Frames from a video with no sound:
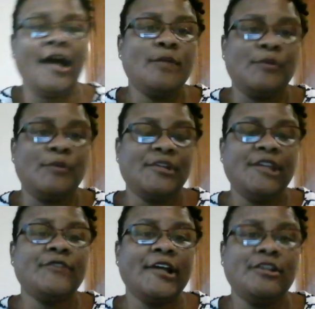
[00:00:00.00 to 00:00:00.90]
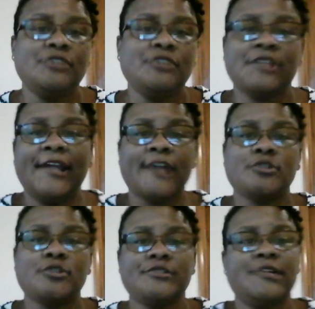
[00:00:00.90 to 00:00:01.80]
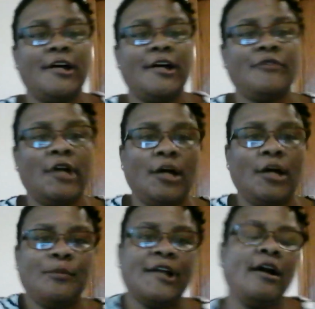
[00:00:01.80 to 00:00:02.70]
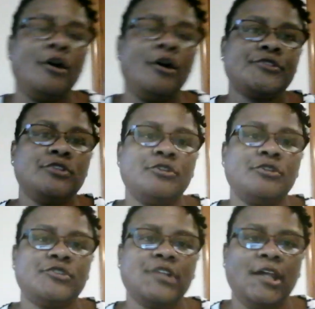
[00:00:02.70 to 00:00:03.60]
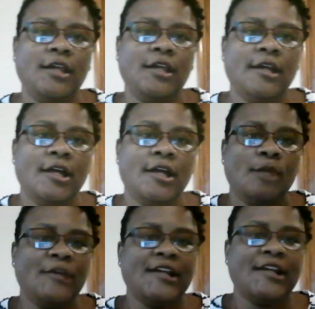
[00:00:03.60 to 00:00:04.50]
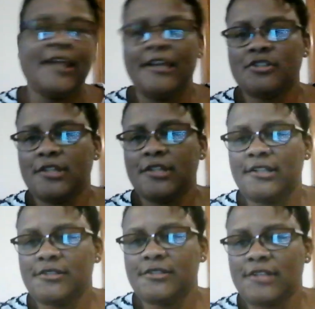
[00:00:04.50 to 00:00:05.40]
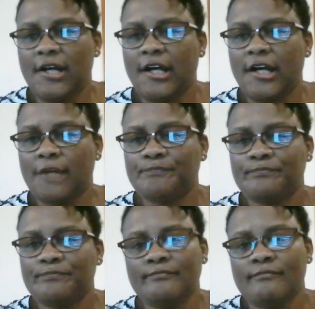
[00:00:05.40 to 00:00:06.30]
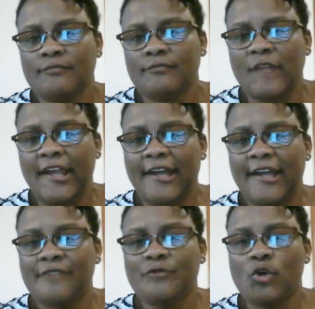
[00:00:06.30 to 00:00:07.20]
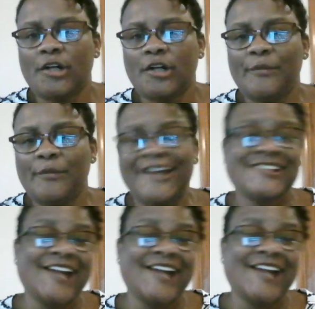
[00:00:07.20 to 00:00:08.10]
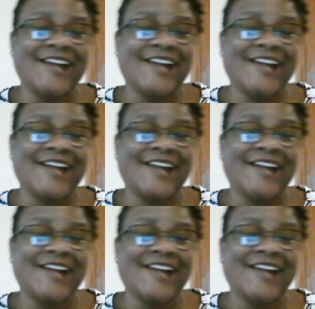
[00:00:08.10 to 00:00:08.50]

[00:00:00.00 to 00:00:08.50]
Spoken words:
a believer in using natural stuff, but I also use the medications. And for my anxiety,